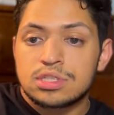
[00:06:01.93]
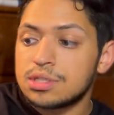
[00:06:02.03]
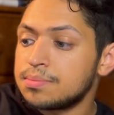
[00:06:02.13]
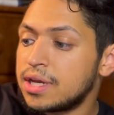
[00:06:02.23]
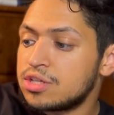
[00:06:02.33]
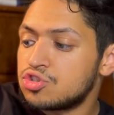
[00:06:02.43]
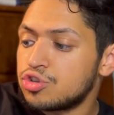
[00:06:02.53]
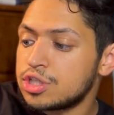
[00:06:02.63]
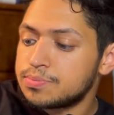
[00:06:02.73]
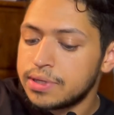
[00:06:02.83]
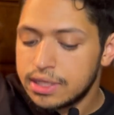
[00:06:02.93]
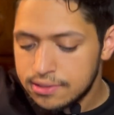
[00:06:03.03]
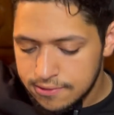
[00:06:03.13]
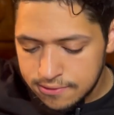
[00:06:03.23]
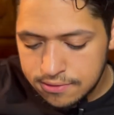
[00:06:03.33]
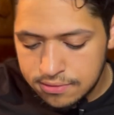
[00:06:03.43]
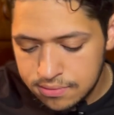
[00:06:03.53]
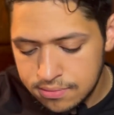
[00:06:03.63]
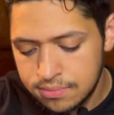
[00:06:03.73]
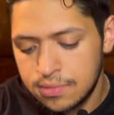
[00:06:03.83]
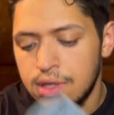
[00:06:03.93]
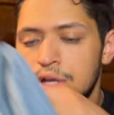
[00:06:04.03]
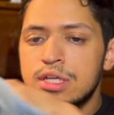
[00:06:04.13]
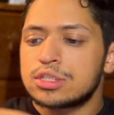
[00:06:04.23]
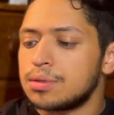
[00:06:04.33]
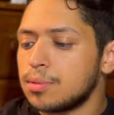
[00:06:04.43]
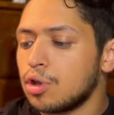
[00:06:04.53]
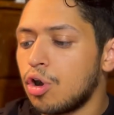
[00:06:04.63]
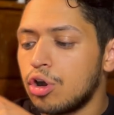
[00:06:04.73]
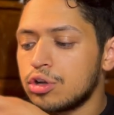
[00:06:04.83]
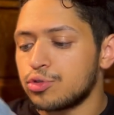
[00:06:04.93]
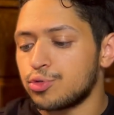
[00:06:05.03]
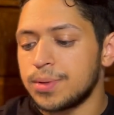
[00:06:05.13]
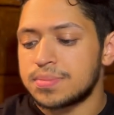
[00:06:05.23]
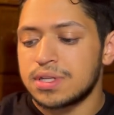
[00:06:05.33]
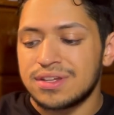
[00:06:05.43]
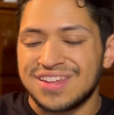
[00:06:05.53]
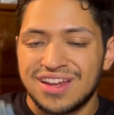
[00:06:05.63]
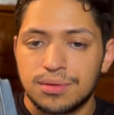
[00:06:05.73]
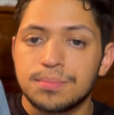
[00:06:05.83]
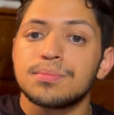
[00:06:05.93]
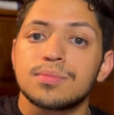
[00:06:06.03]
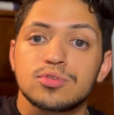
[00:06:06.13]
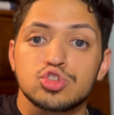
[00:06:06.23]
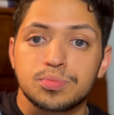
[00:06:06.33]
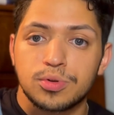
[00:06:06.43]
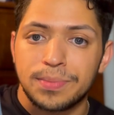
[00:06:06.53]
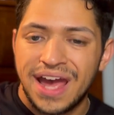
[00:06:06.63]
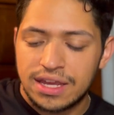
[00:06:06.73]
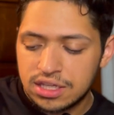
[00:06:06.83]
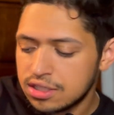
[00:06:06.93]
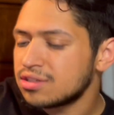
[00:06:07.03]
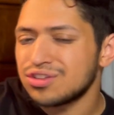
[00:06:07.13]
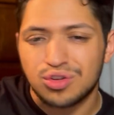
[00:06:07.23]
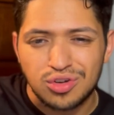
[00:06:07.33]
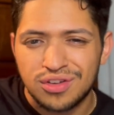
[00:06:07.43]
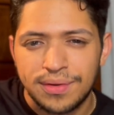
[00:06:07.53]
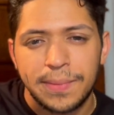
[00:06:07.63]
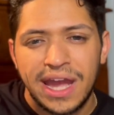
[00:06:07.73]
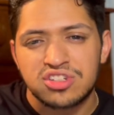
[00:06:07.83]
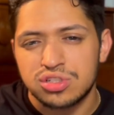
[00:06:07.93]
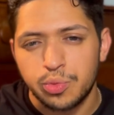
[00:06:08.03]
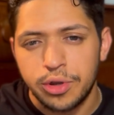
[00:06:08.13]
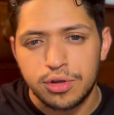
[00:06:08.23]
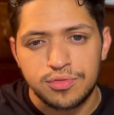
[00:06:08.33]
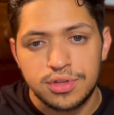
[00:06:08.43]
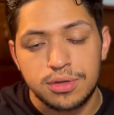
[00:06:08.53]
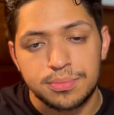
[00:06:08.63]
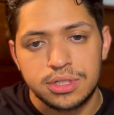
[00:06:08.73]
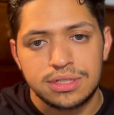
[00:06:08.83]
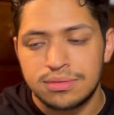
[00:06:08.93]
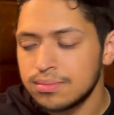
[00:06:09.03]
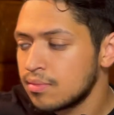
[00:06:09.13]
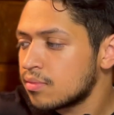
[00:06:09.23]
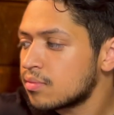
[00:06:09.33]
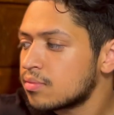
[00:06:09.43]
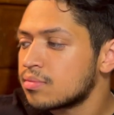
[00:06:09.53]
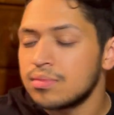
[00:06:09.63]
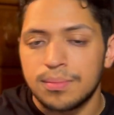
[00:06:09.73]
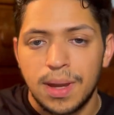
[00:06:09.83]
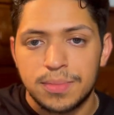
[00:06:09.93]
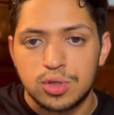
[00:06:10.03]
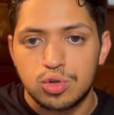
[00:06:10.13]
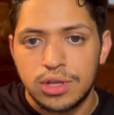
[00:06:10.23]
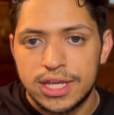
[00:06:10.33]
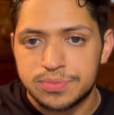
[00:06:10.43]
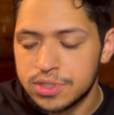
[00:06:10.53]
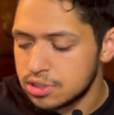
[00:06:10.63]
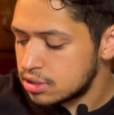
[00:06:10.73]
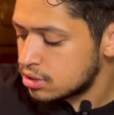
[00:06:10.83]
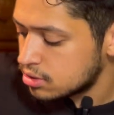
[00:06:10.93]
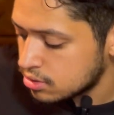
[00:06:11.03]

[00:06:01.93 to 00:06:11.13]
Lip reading: Some nice dress pants. Some long ripped denim, super baggy. Don't know if I'm actually wear it over there, but it might be cool as pictures.